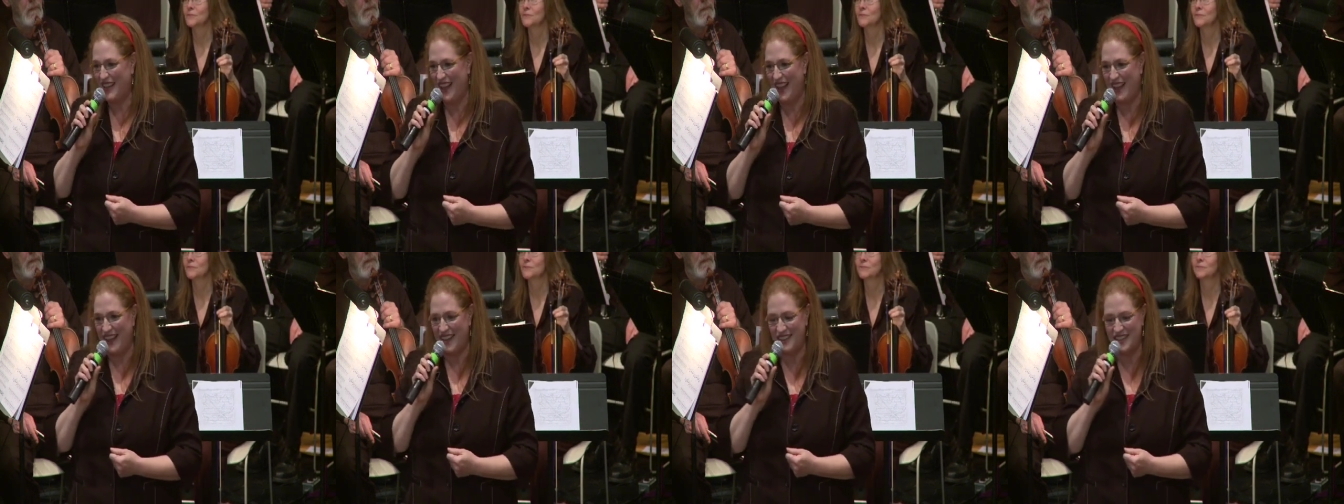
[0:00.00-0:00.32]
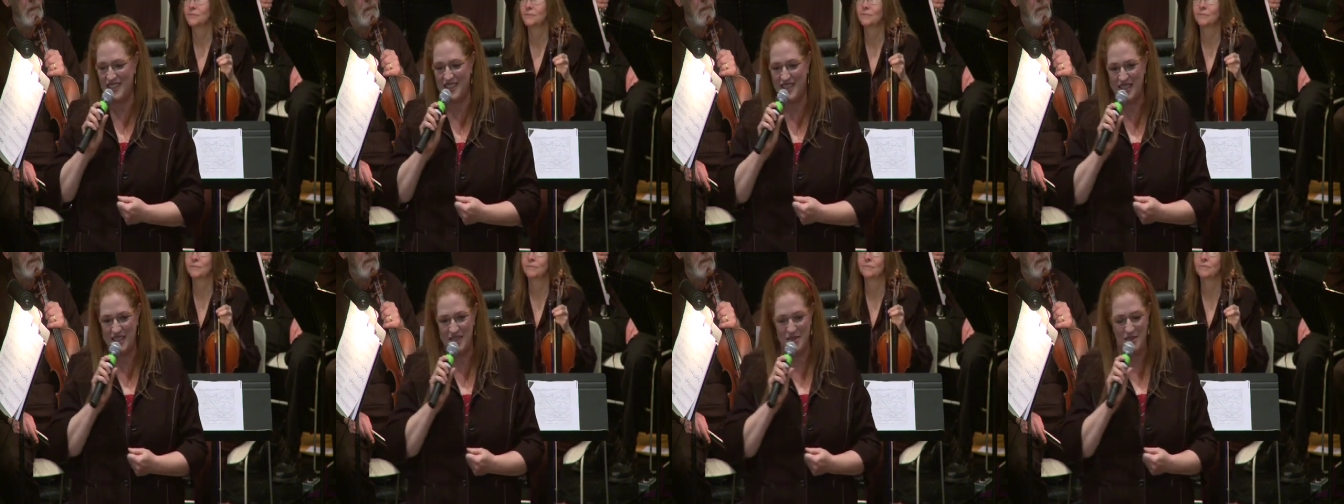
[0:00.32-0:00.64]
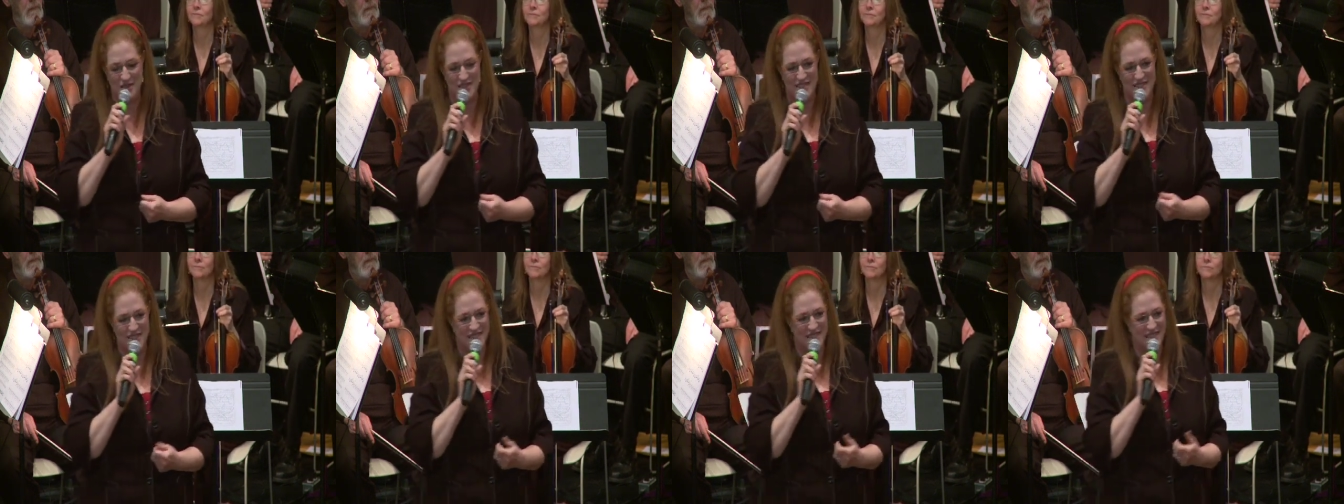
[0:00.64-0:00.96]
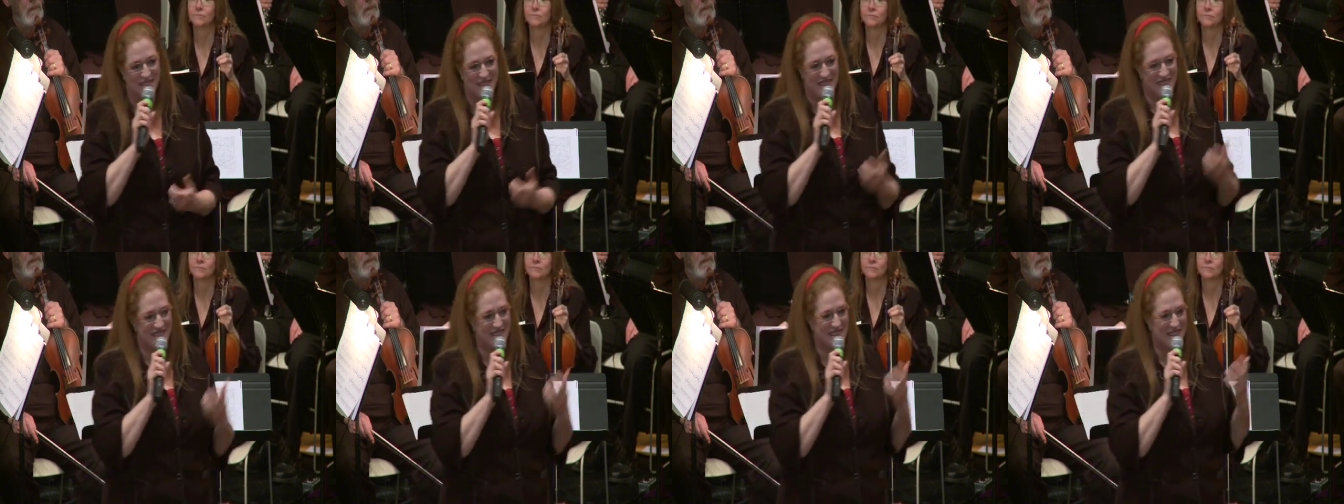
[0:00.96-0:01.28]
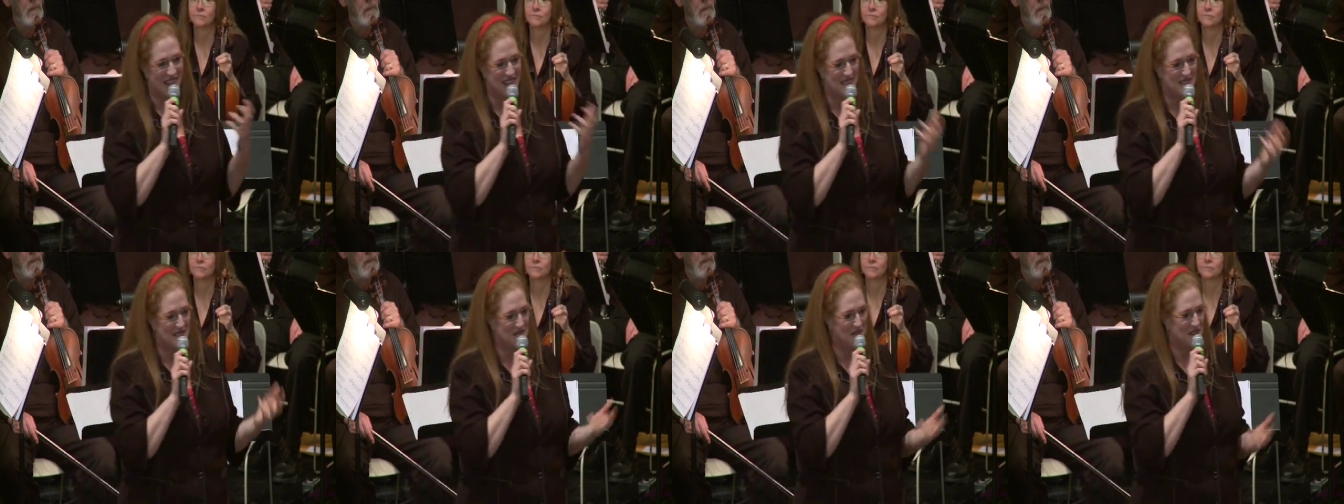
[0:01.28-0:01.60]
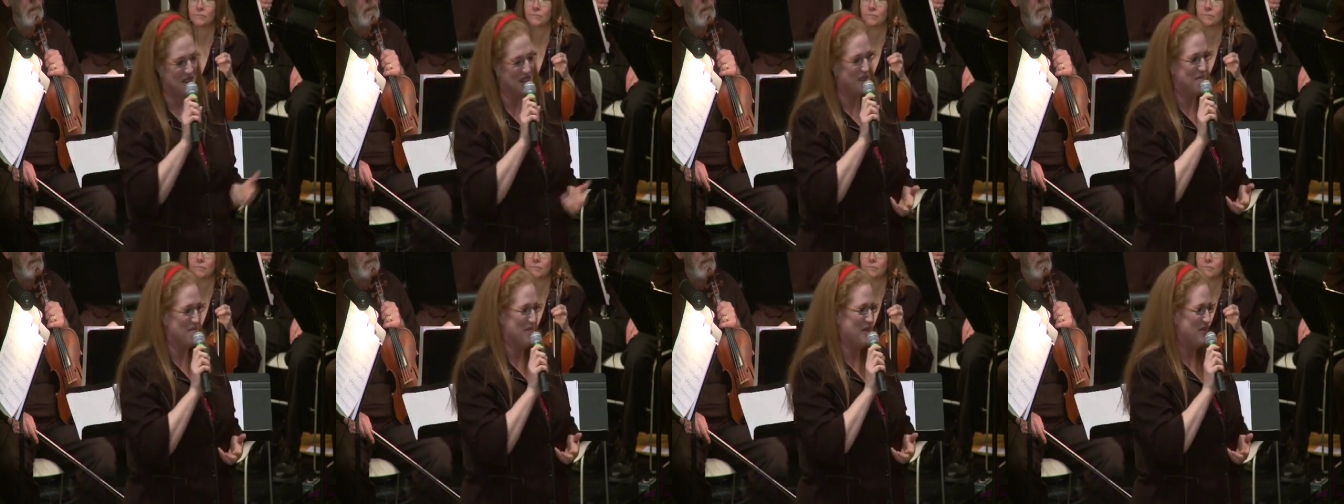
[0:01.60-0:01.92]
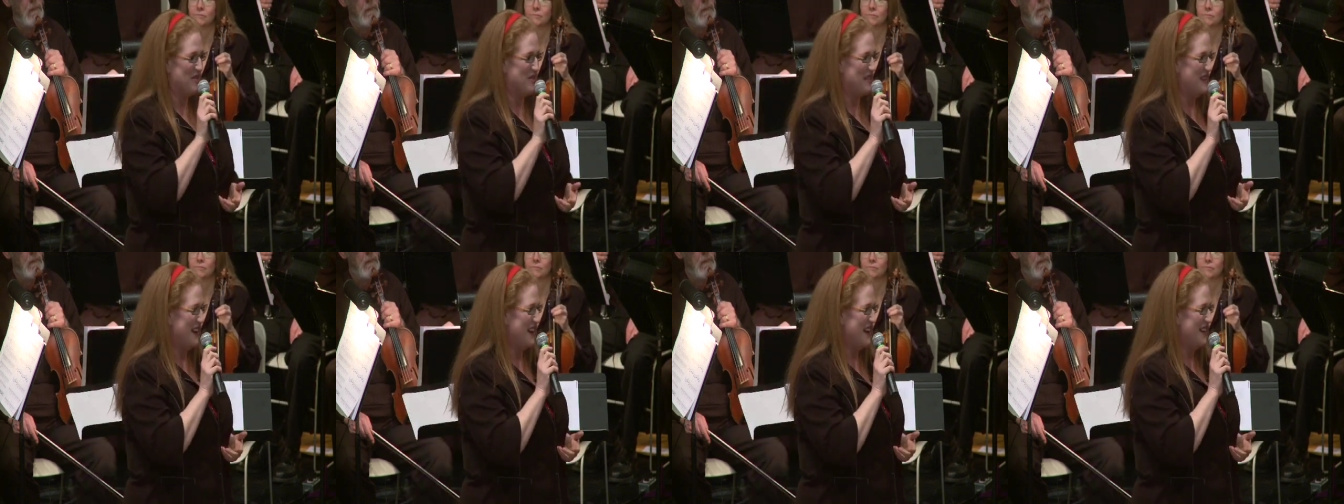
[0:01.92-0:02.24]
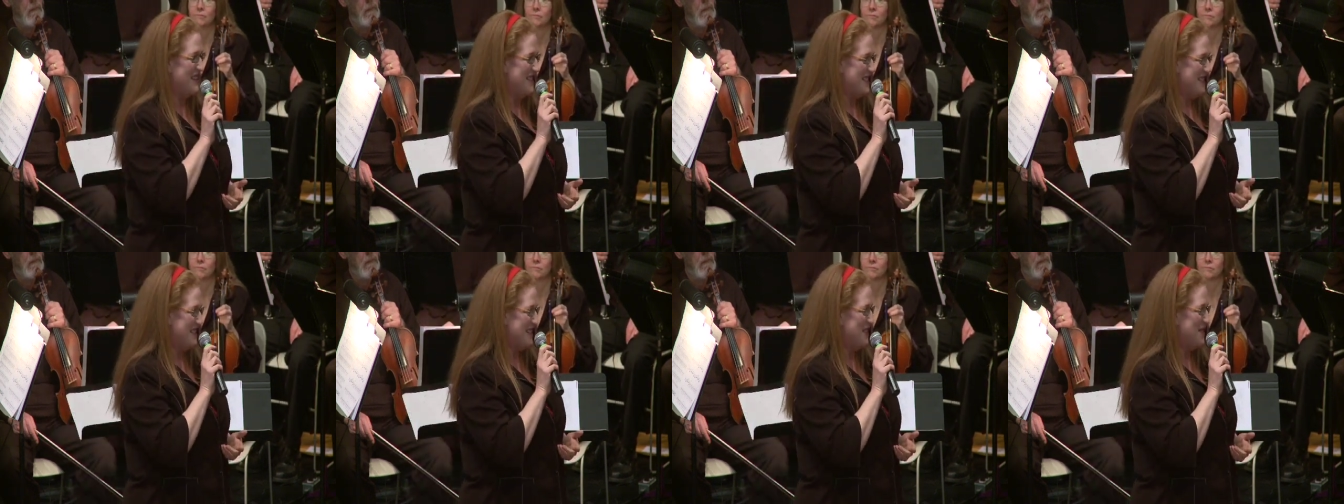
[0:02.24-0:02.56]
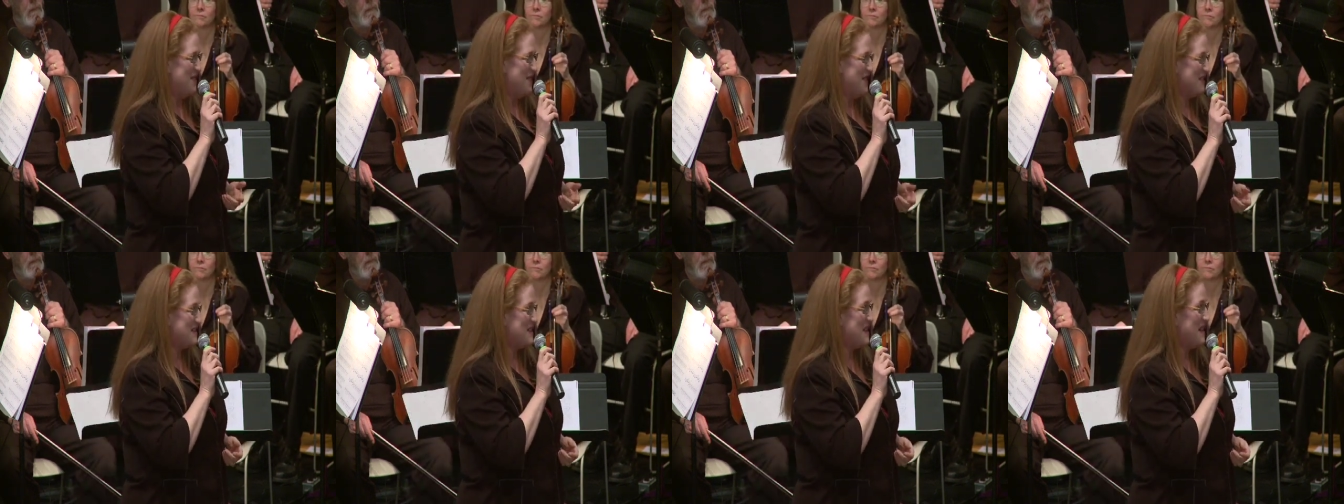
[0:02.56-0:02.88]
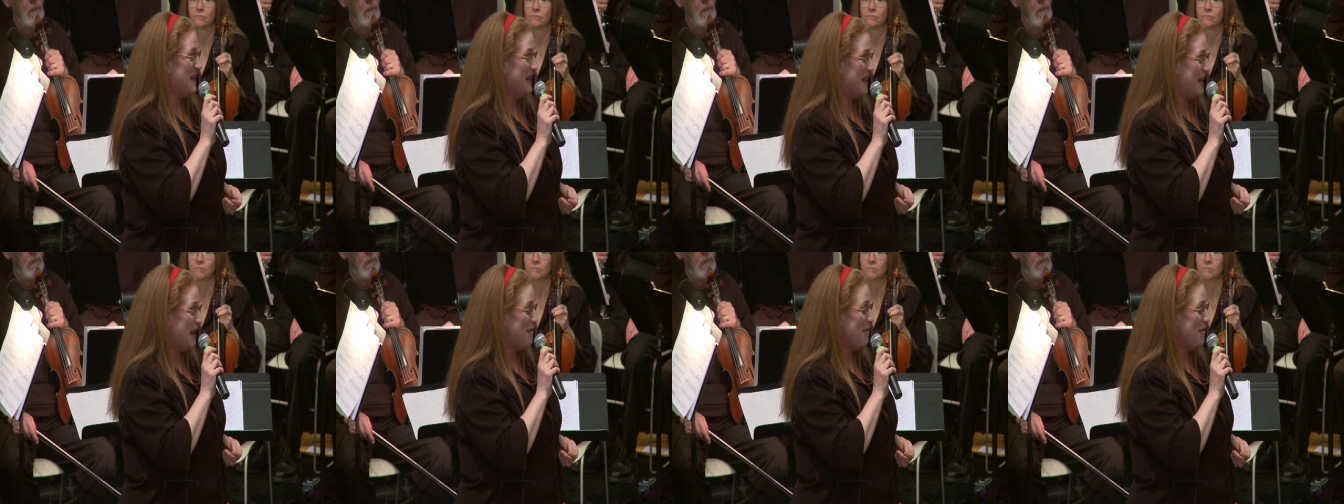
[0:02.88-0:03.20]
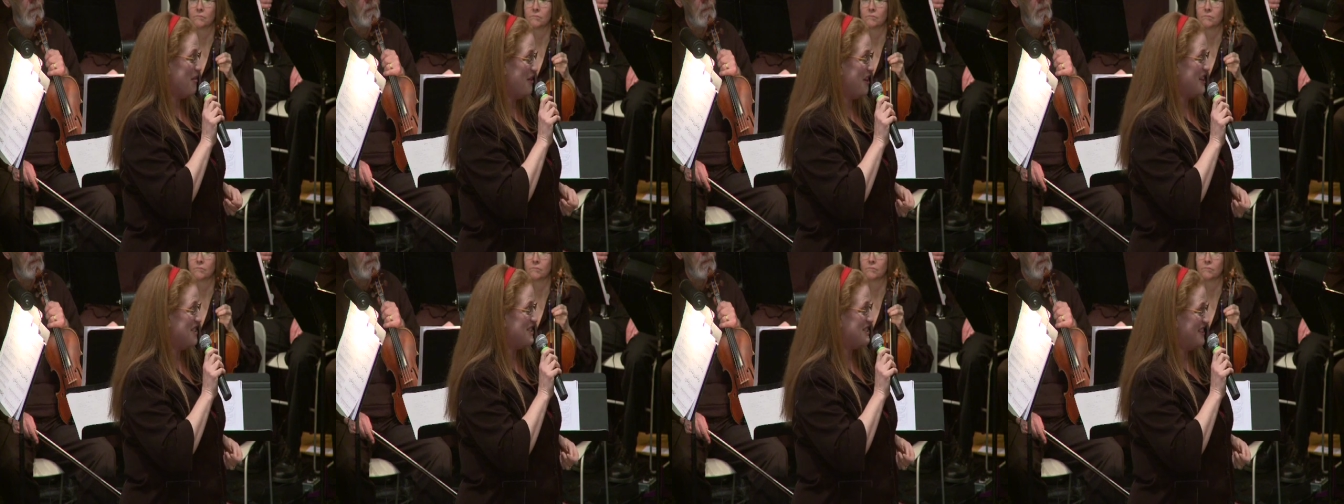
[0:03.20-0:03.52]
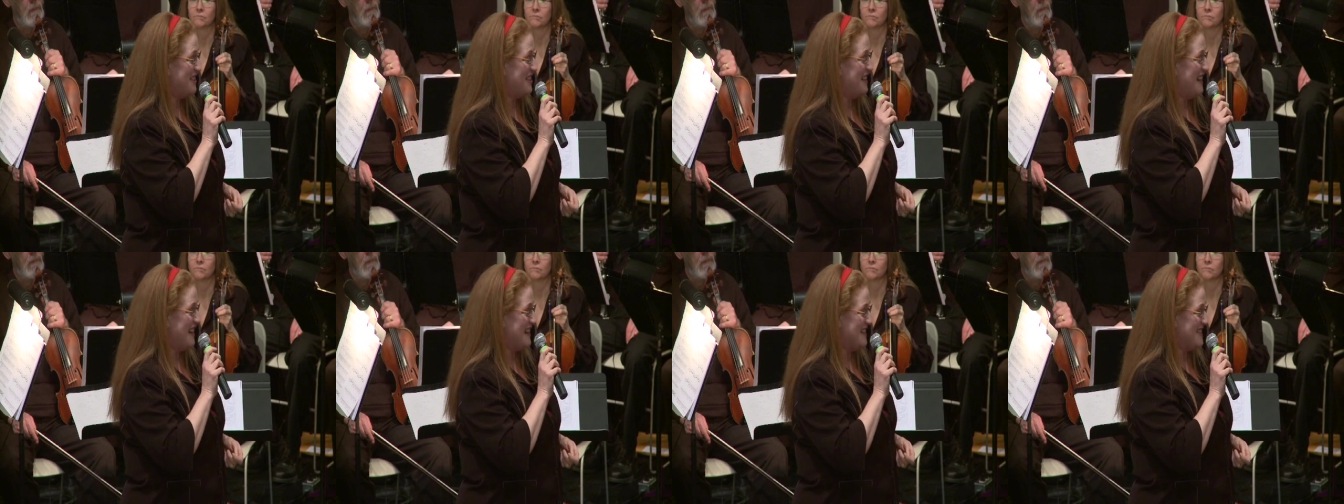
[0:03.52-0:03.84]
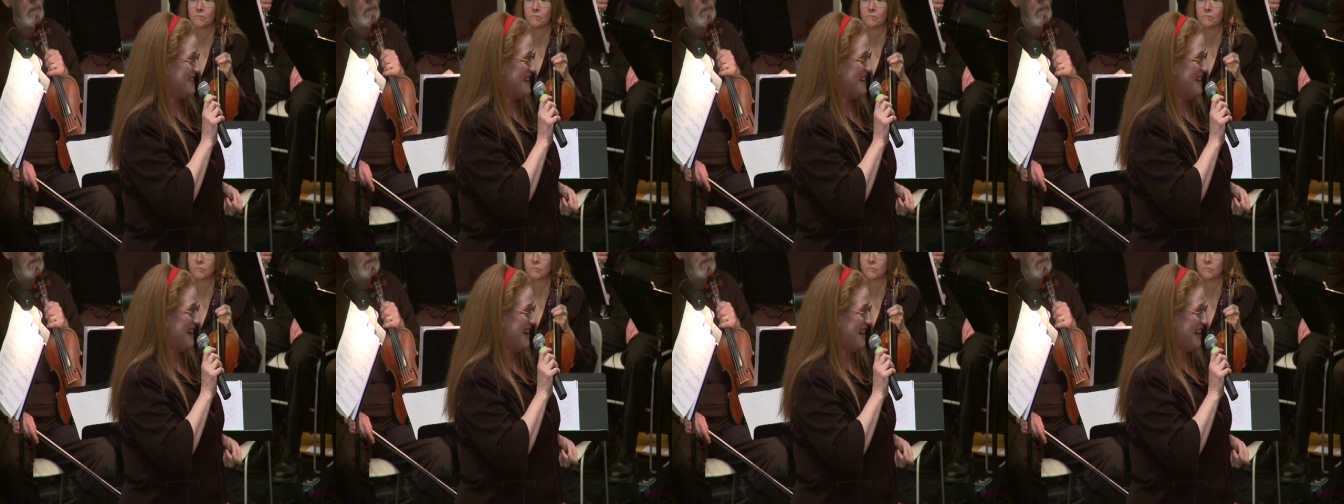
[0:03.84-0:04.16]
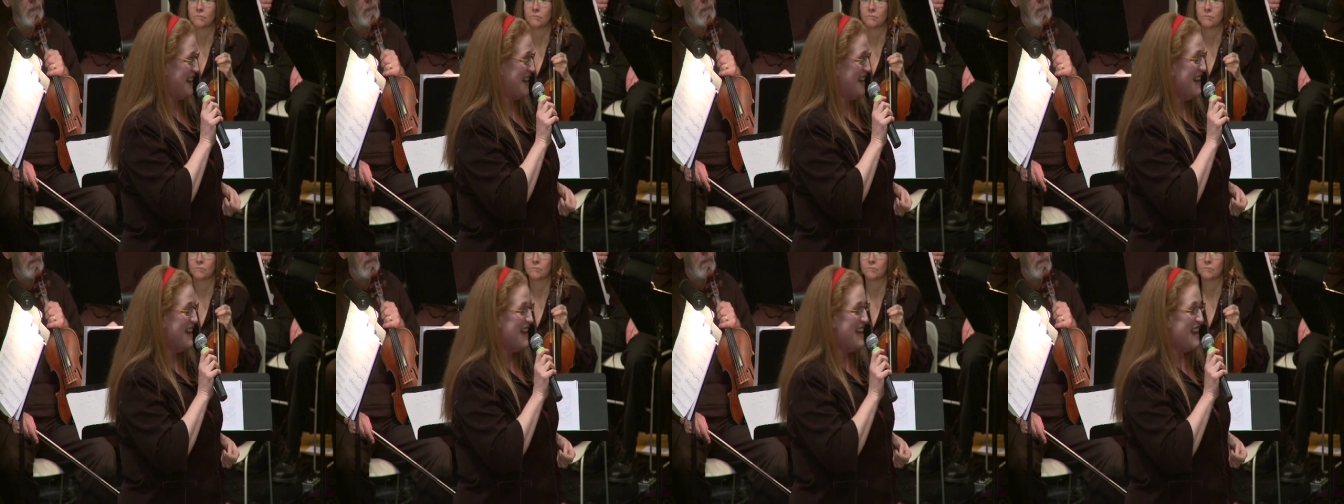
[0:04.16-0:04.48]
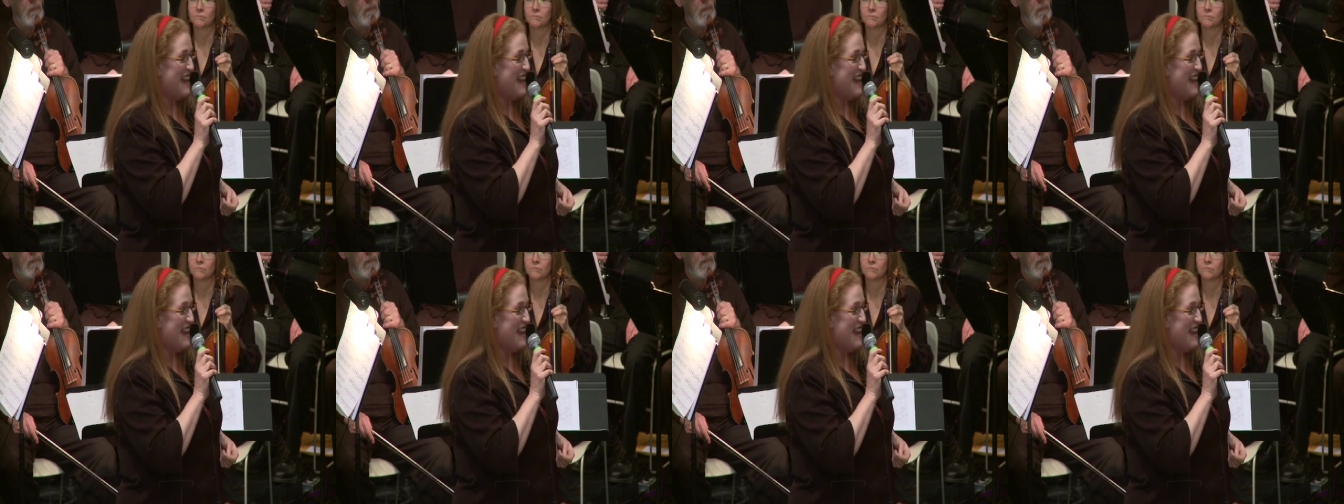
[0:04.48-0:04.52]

and she was just as thrilled about the idea of this collaboration as I.